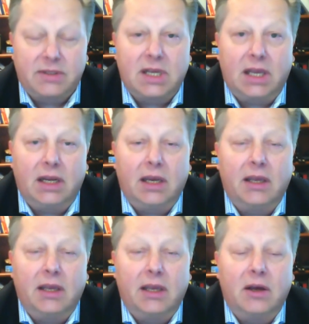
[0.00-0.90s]
Mount
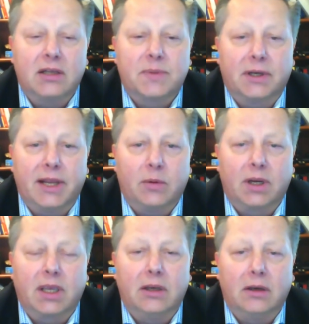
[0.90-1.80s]
Sinai Hospital
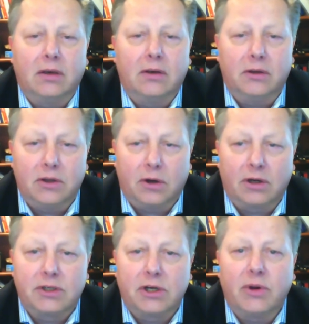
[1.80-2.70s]
Network in New
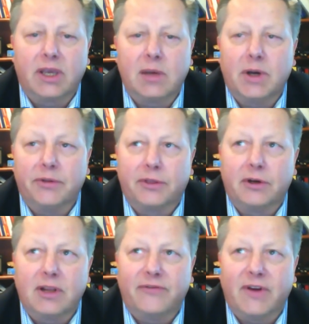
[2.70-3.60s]
York, showing about
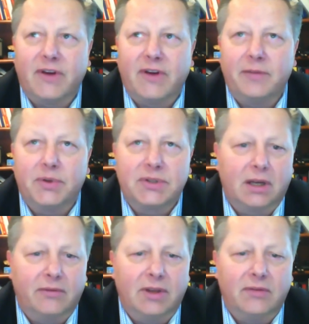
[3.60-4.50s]

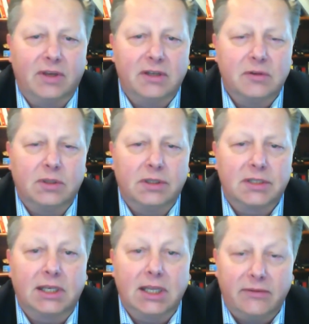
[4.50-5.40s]
35% of
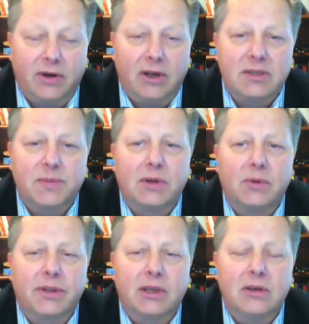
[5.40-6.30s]
individuals leave
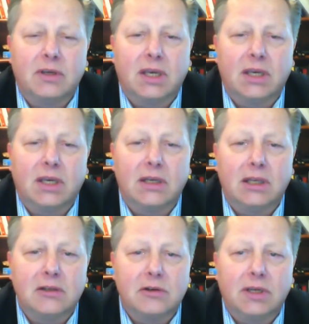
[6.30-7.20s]
hospital with acute kidney
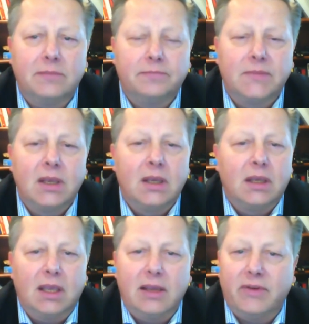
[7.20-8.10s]
injury.
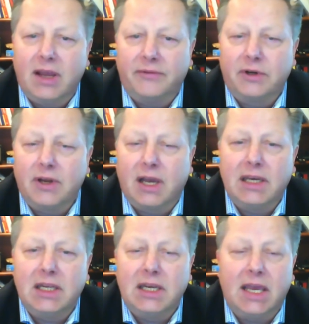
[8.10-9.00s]
Even after
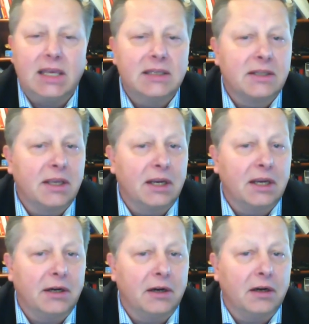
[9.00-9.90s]
90 days,
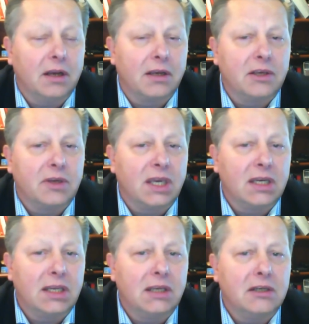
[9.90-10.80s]
their acute
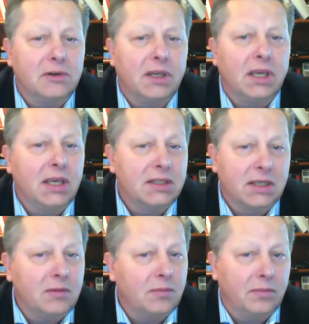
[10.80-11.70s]
kidney injury
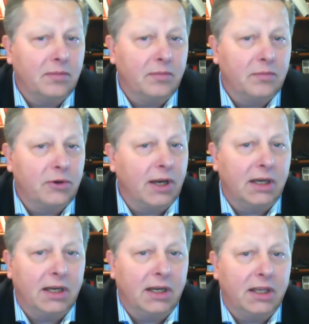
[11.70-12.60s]
isn't
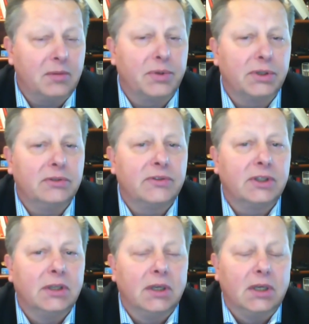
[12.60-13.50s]
greatly improved.